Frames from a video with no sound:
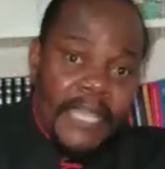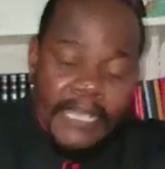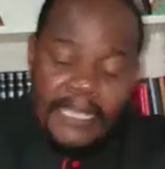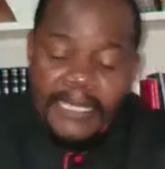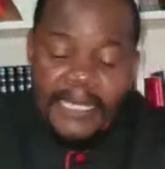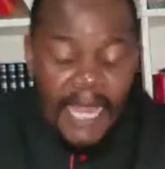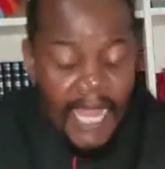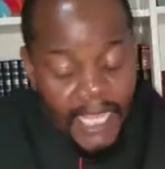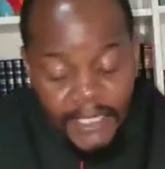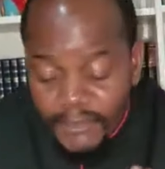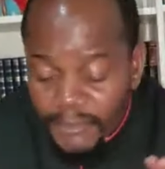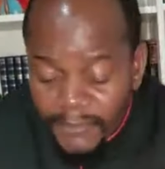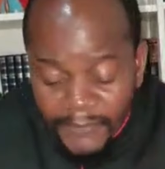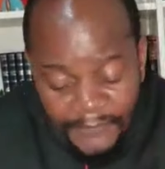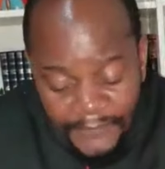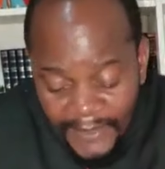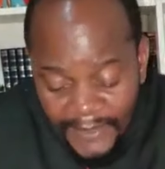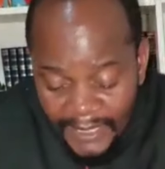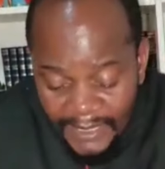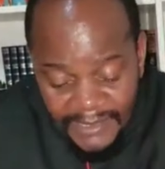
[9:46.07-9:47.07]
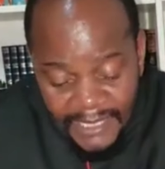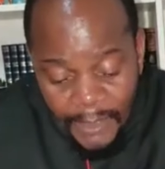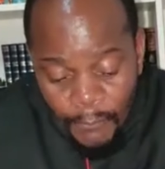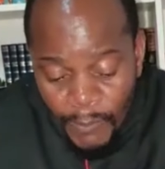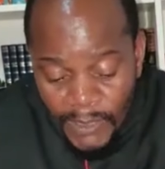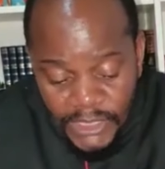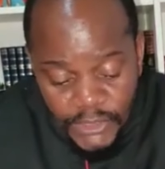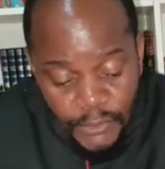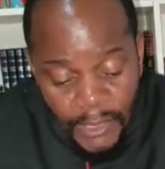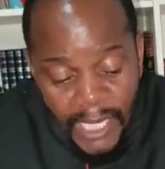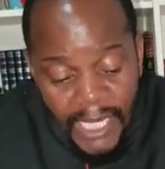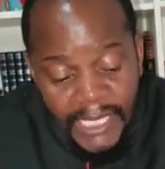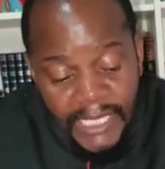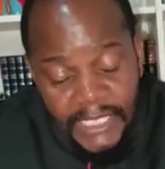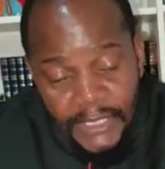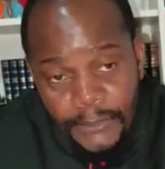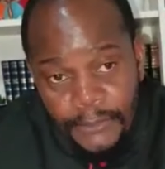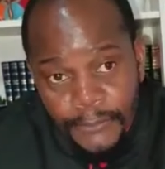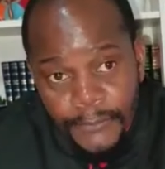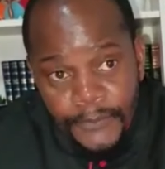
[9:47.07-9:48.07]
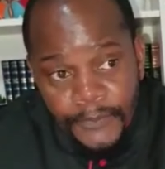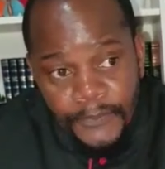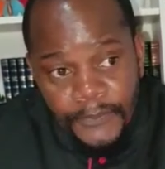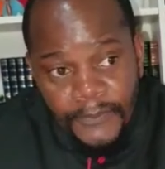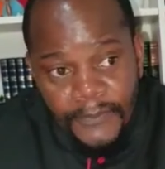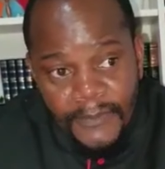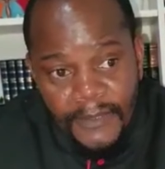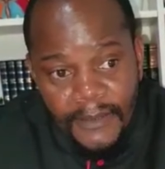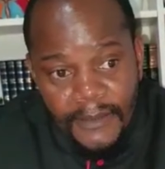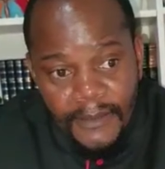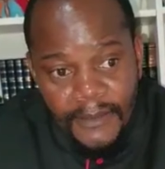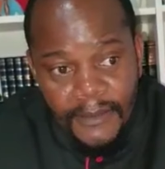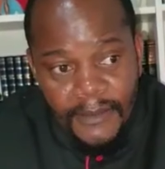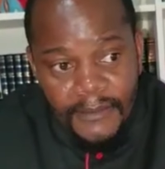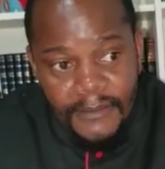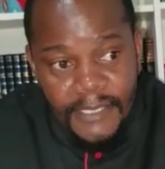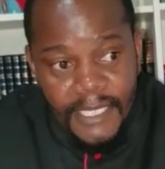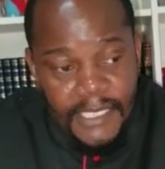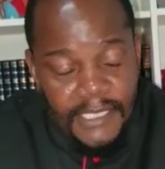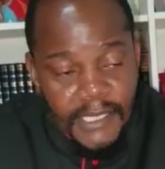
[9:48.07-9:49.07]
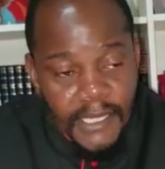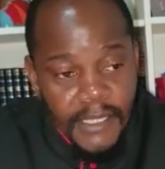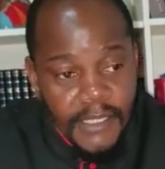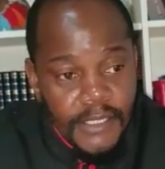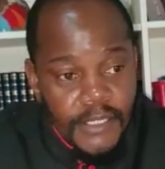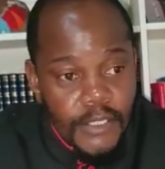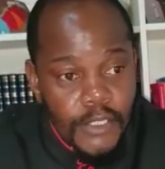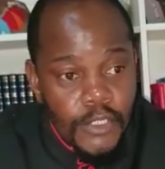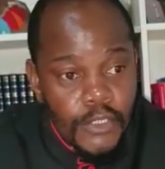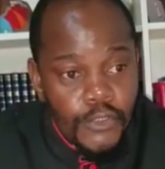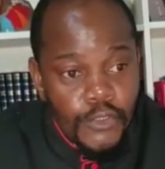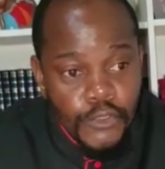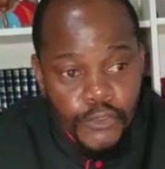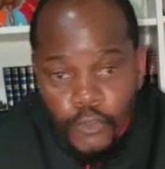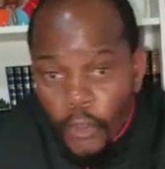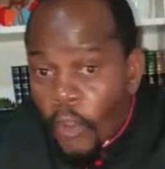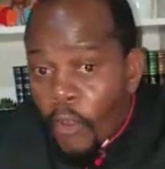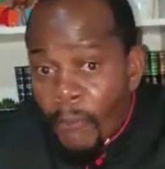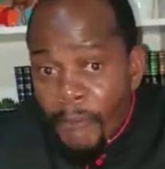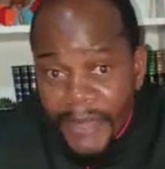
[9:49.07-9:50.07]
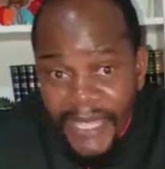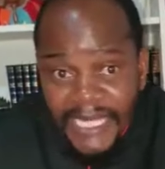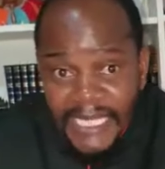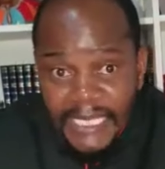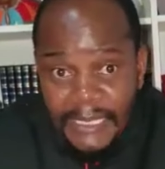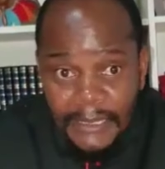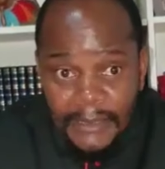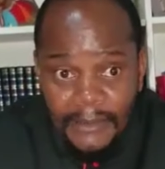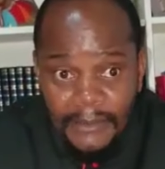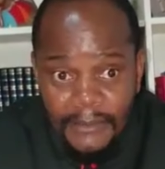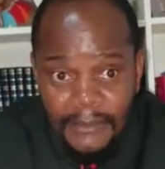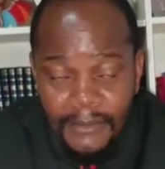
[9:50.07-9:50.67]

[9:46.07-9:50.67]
In actual fact, I want to argue that so many